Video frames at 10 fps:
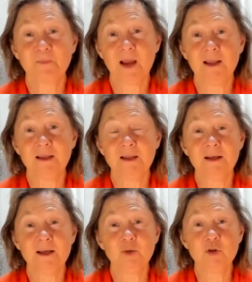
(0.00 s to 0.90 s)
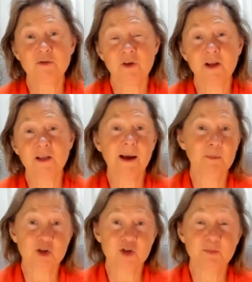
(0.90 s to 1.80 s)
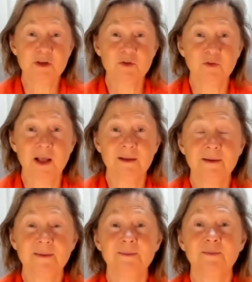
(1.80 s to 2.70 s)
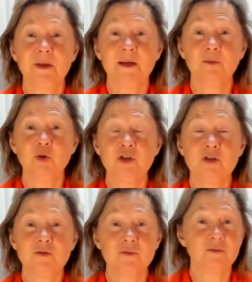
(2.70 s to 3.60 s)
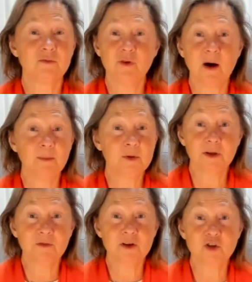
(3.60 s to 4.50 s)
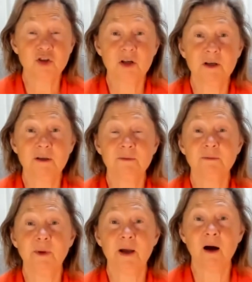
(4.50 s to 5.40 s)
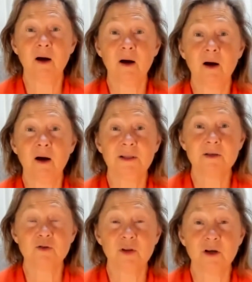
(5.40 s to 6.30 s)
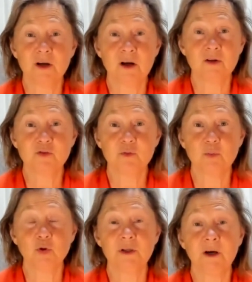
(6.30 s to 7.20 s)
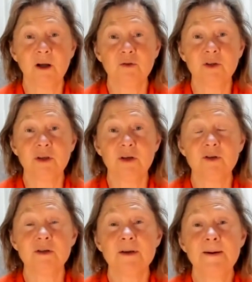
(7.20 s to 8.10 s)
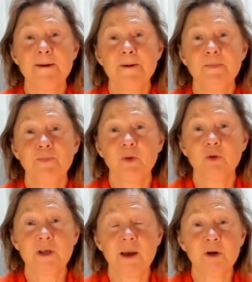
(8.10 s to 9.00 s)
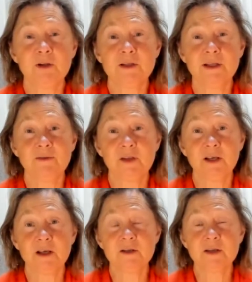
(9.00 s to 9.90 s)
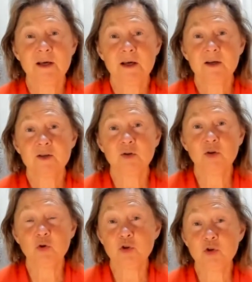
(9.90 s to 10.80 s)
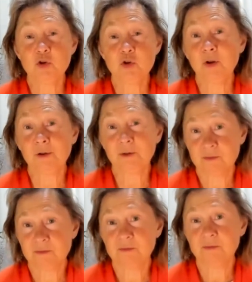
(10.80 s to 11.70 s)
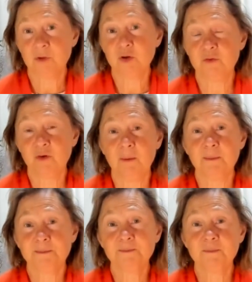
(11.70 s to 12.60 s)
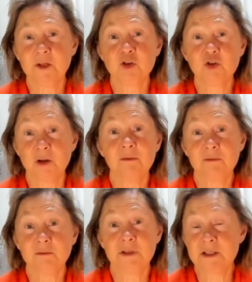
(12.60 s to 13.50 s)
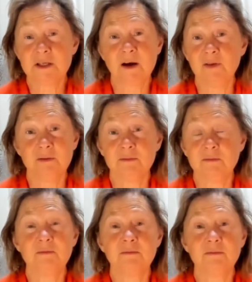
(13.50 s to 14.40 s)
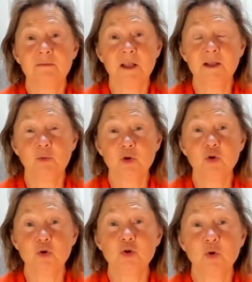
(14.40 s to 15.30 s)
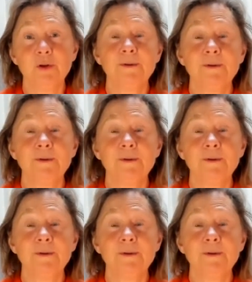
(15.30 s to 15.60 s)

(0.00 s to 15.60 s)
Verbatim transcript: and uh, it was a very damaged piece of land. It was farmed conventionally by arable industrial agriculture for more than 100 years with chemicals and everything else. So there was no soil on the farm, literally we discovered that there was no soil.